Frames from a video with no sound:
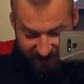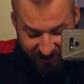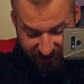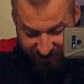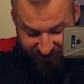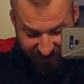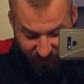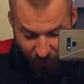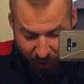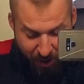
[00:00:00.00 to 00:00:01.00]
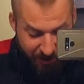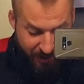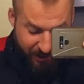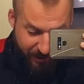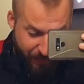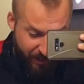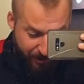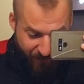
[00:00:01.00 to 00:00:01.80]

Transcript: and just the quality and the